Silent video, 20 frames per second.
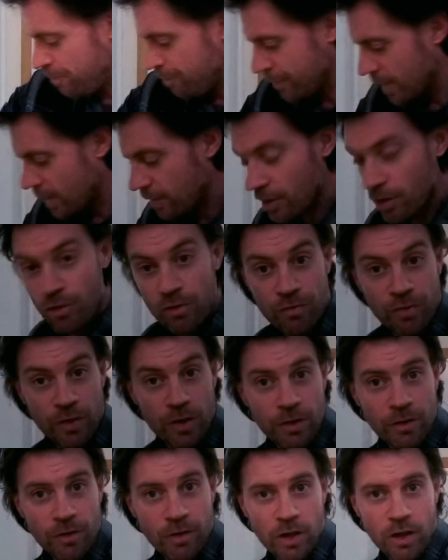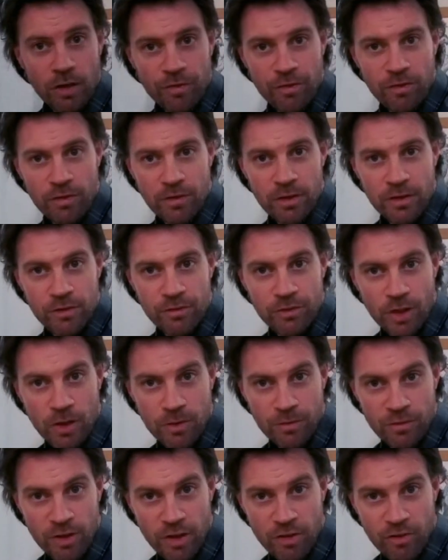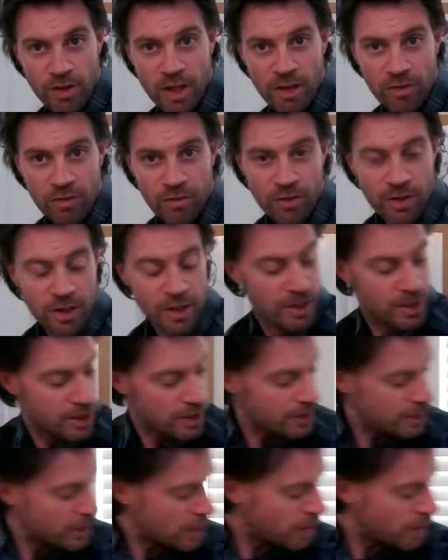those photographs don't exist. Now I'm